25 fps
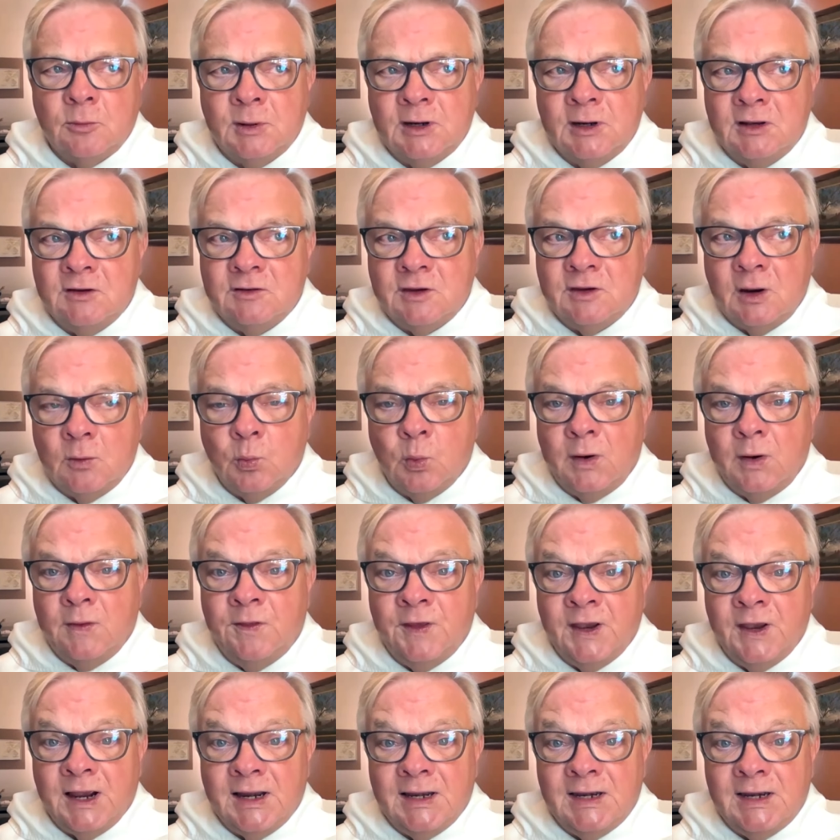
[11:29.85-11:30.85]
But he said, one
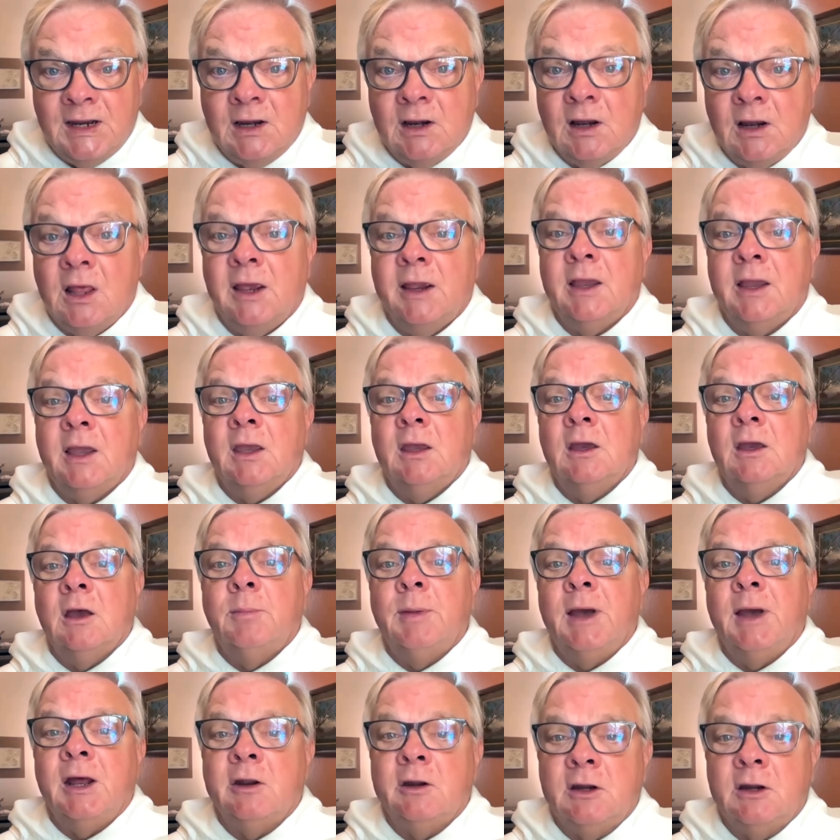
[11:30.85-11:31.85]
thing I didn't like
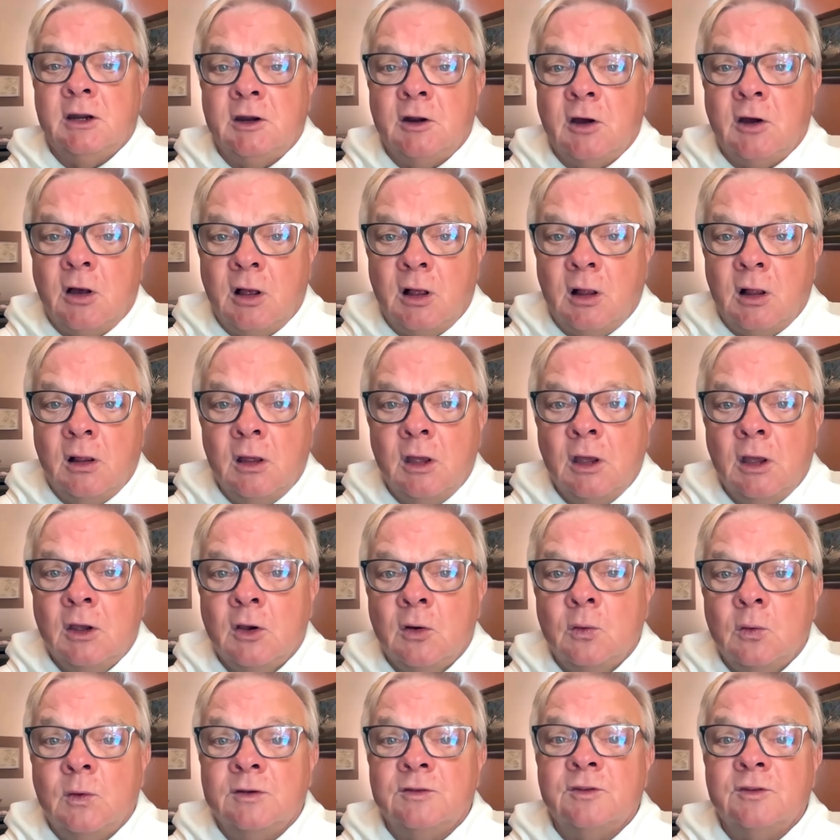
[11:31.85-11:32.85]
about it at all
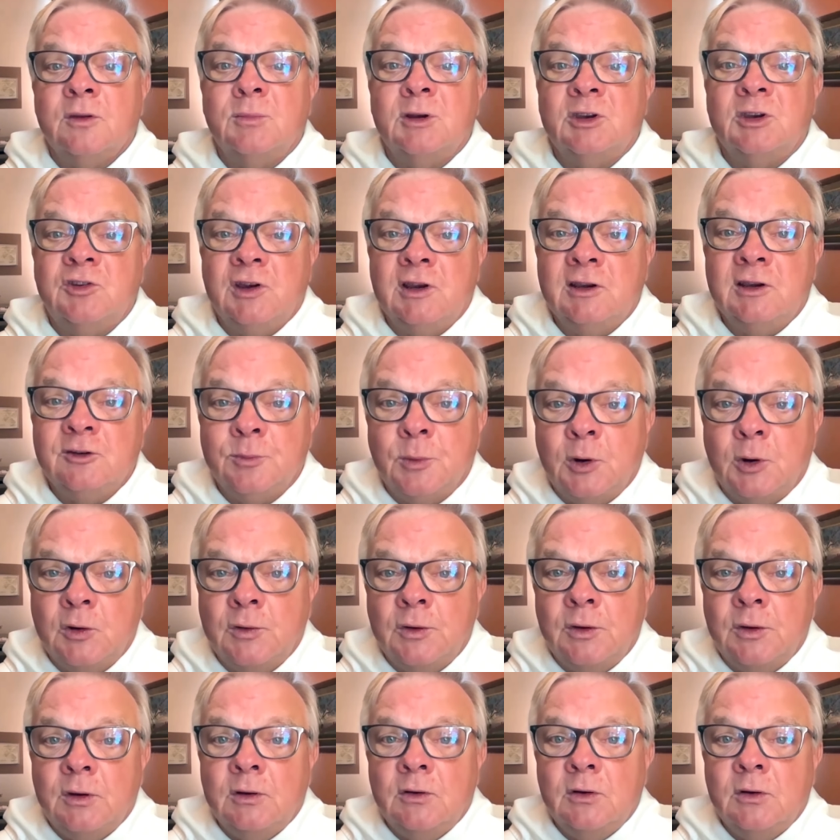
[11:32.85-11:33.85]
was the machismo,